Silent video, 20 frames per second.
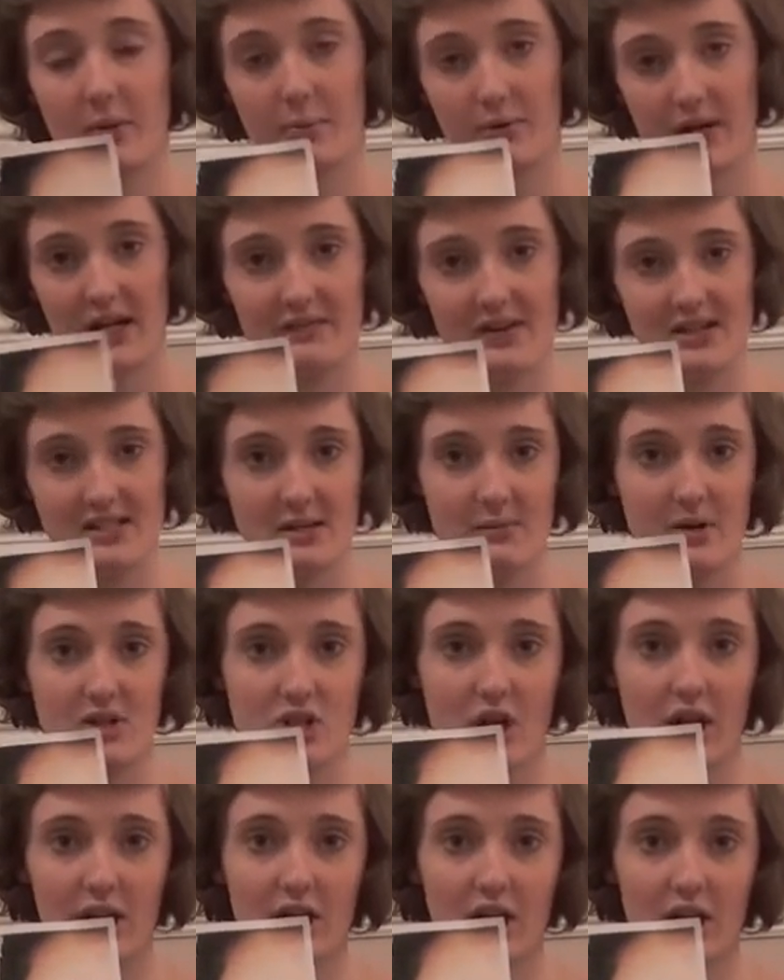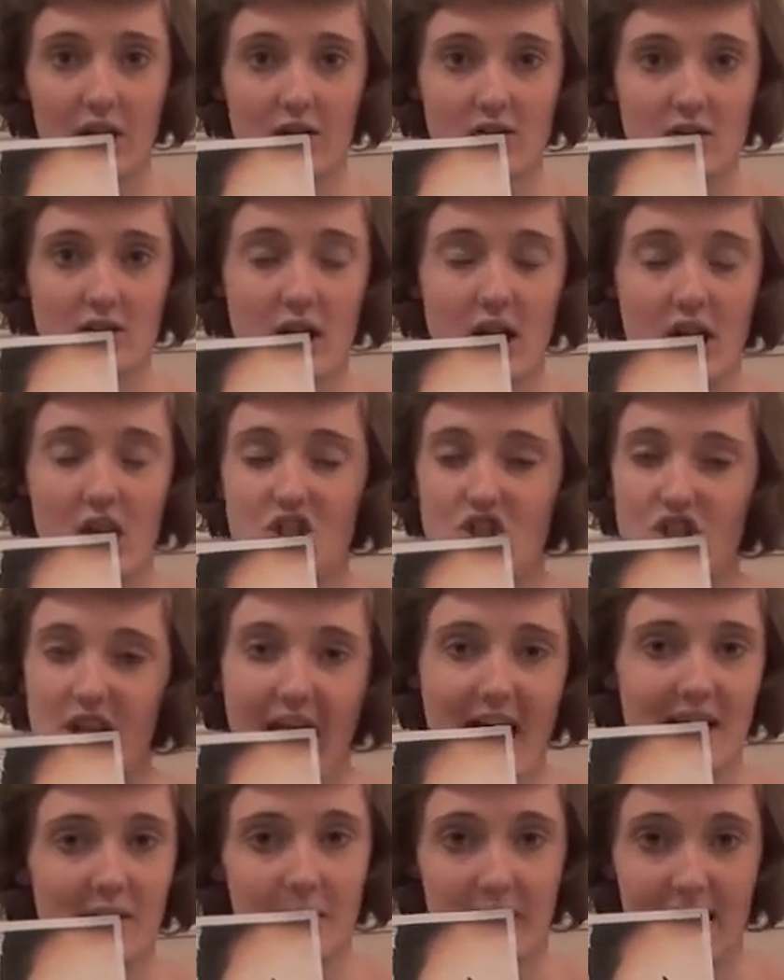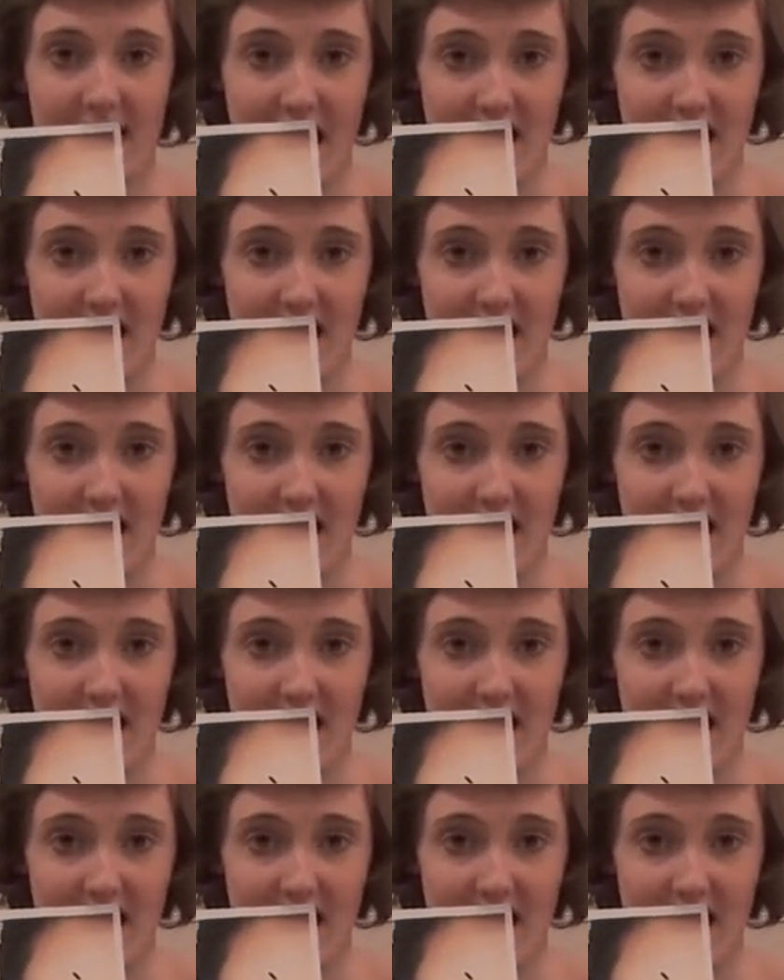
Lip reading: the previous image I used, she hadn't been